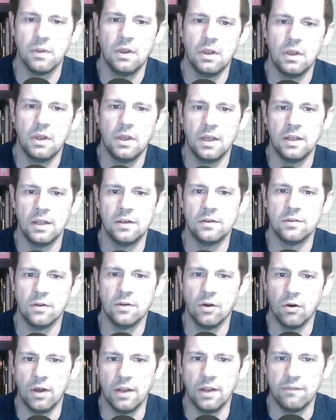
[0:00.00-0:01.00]
And
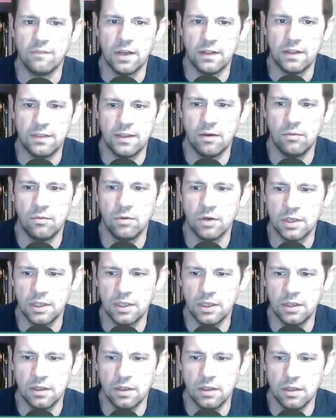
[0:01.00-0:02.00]
so I've got that
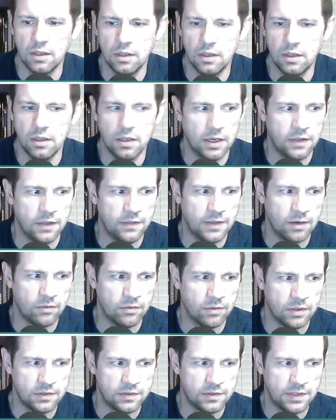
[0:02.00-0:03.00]
working, and that
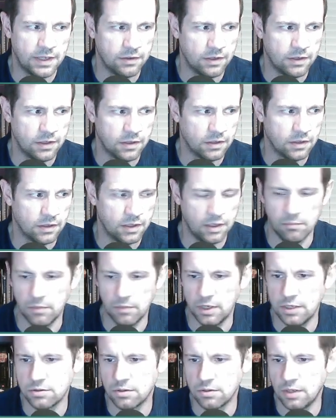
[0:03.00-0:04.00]
runs down here in my
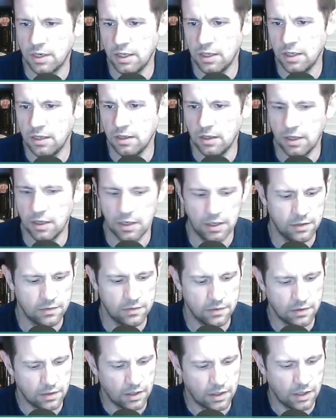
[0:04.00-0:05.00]
tray, and it's
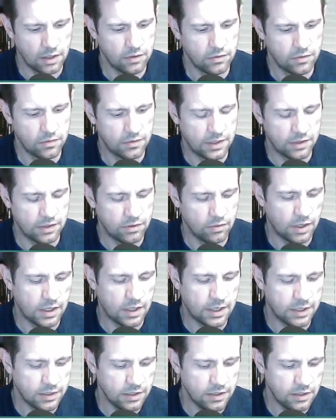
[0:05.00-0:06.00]
got it set to a
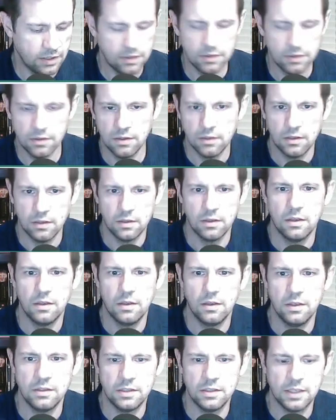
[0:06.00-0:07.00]
hotkey
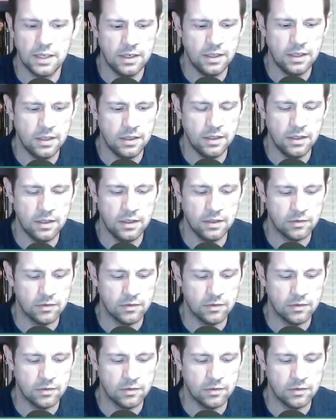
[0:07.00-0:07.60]
in KDE.